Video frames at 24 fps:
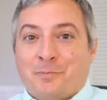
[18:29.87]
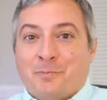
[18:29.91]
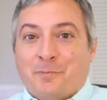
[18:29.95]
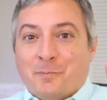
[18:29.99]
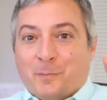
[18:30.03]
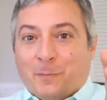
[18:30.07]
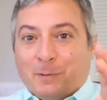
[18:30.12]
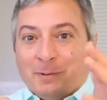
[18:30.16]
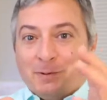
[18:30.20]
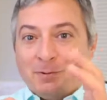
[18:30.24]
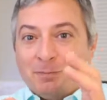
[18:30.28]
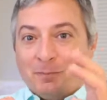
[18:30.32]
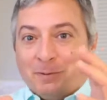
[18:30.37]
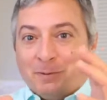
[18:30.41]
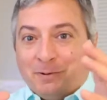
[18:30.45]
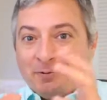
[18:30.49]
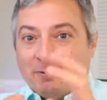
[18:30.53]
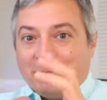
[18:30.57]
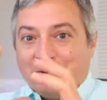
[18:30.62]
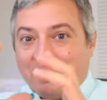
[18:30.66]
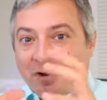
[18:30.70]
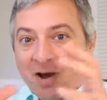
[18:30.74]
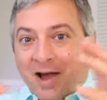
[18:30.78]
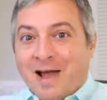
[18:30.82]
when
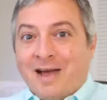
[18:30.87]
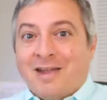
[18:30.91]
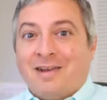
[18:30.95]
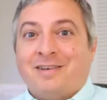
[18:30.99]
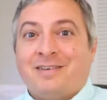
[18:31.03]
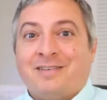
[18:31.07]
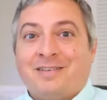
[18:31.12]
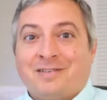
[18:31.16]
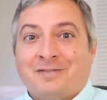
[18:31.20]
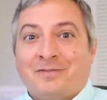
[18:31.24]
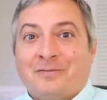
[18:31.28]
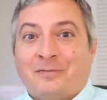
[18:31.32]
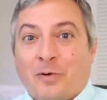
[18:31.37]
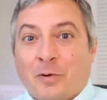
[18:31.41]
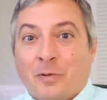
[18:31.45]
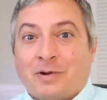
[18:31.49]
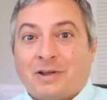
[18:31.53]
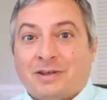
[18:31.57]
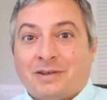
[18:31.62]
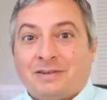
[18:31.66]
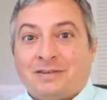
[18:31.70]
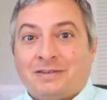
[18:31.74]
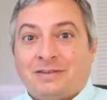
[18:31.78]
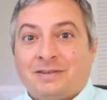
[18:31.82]
you're not
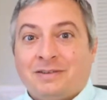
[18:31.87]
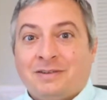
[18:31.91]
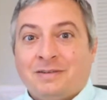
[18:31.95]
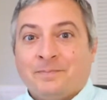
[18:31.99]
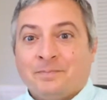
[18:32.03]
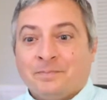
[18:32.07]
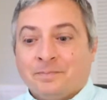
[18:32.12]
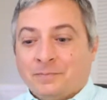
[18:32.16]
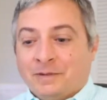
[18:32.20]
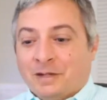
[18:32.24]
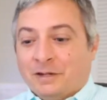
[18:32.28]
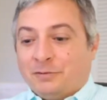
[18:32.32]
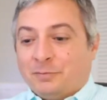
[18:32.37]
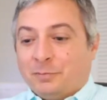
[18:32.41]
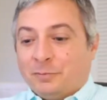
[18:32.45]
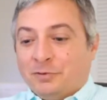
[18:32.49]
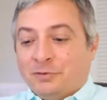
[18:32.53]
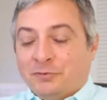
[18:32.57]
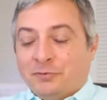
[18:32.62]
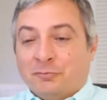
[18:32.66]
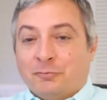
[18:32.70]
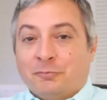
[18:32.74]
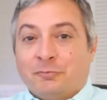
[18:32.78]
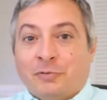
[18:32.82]
focused is when
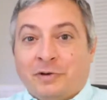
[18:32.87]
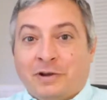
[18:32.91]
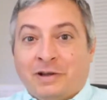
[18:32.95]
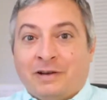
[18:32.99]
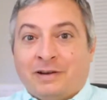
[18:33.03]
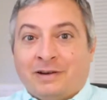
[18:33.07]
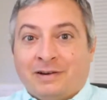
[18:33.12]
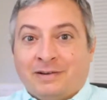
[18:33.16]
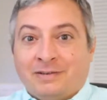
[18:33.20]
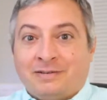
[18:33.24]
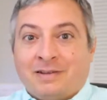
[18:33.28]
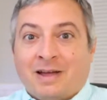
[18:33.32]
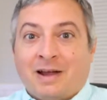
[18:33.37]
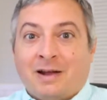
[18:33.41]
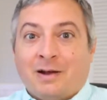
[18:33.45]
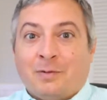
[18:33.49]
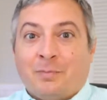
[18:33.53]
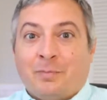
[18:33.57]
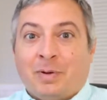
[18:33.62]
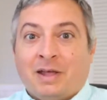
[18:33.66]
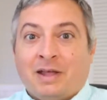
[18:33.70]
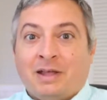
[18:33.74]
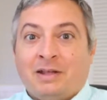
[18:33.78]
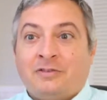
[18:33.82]
you read an entire
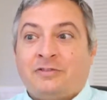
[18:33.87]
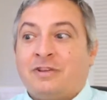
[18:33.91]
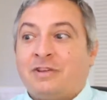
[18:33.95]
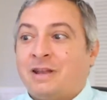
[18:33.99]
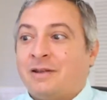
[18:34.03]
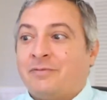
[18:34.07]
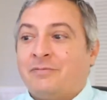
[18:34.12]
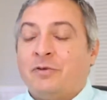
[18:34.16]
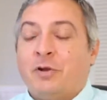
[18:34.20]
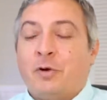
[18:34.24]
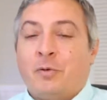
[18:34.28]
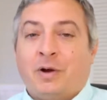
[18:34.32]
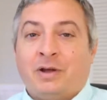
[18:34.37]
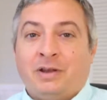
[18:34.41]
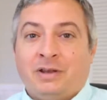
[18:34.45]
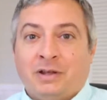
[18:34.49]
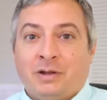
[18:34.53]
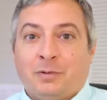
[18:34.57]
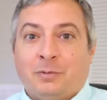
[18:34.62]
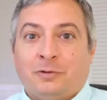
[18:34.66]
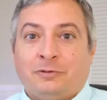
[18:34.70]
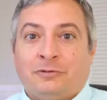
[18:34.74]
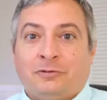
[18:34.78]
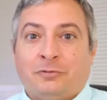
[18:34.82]
page and have no idea
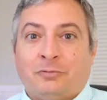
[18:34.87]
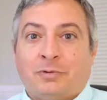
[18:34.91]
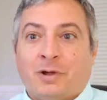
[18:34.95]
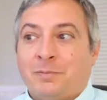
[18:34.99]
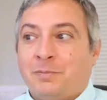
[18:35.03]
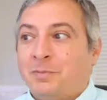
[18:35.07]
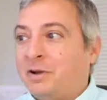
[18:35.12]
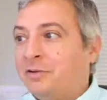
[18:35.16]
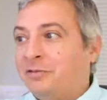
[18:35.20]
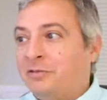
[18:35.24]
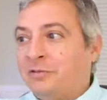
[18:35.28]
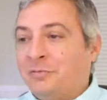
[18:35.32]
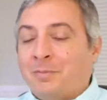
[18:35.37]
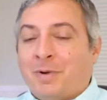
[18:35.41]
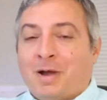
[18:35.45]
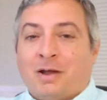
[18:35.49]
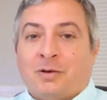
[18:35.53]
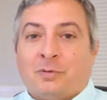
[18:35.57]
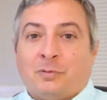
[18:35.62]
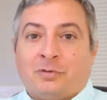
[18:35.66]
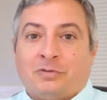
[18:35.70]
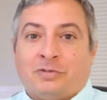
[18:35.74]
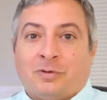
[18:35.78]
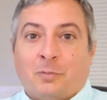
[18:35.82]
what you read because your mind
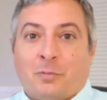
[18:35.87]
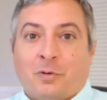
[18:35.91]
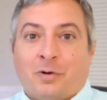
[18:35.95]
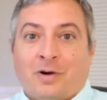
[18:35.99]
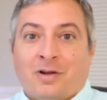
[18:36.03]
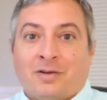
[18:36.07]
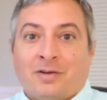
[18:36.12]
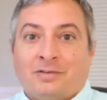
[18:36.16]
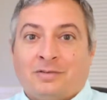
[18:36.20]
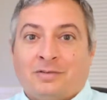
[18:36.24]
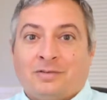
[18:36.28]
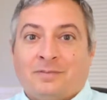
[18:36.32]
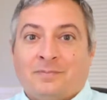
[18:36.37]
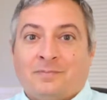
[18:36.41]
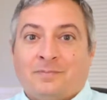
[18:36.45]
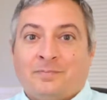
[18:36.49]
was somewhere else.